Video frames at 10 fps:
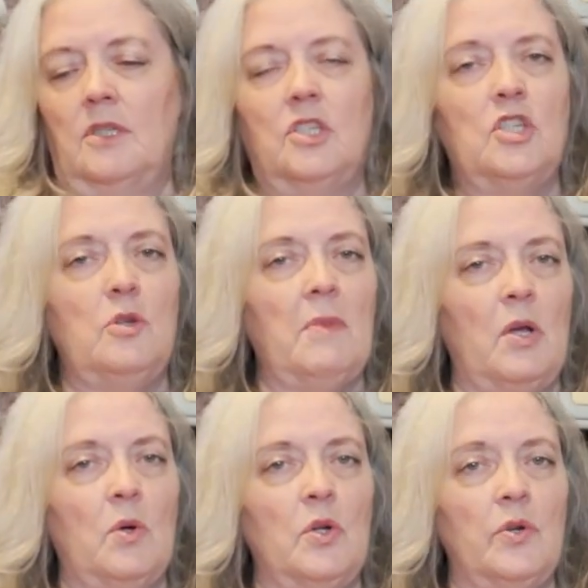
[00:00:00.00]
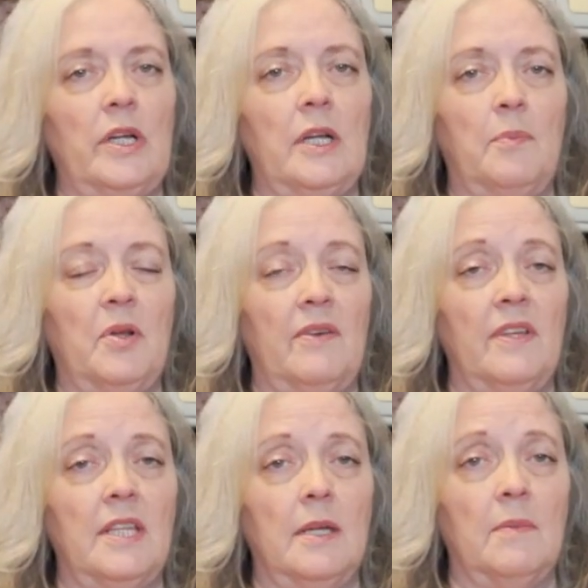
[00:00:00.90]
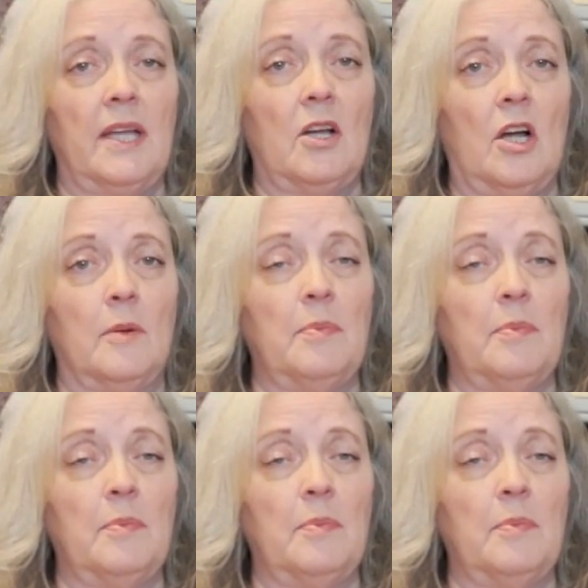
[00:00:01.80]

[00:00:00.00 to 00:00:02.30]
to do my ordering. I put everything in my cart.